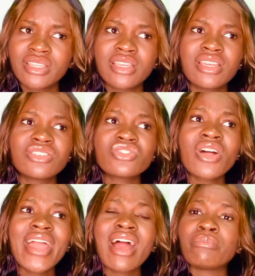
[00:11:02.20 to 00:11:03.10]
Try
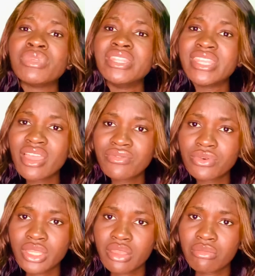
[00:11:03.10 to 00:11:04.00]
and be there for
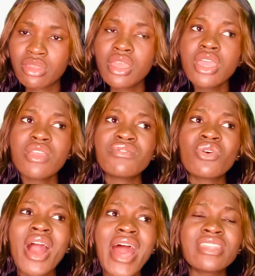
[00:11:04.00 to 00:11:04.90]
them. If you
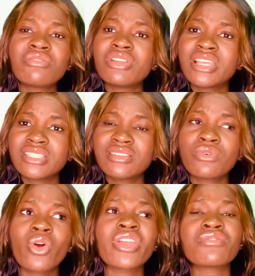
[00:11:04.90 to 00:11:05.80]
had a relative or
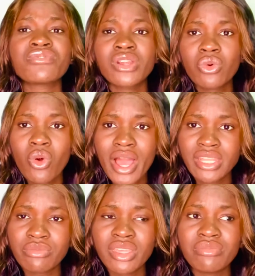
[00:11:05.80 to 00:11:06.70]
a friend who had a
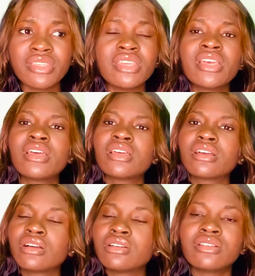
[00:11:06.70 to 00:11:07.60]
baby,
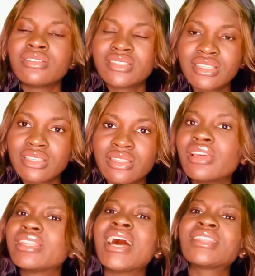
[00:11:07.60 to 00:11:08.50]
see,
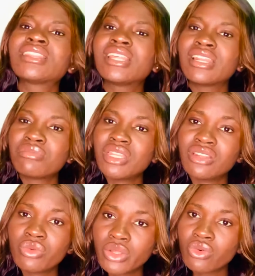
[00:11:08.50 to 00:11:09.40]
that 3 minute
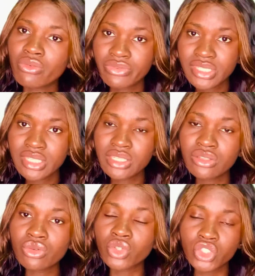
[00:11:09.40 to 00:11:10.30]
way you will visit,
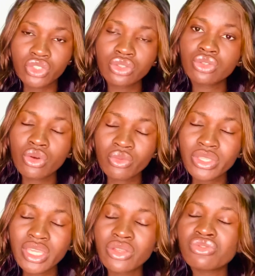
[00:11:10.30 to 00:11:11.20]
she don't talk with
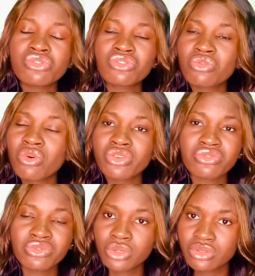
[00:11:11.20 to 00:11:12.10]
you don't know what you've
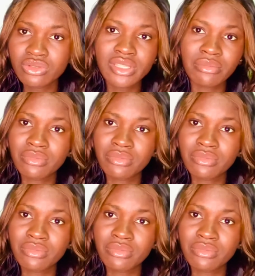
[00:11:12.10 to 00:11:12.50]
done to them.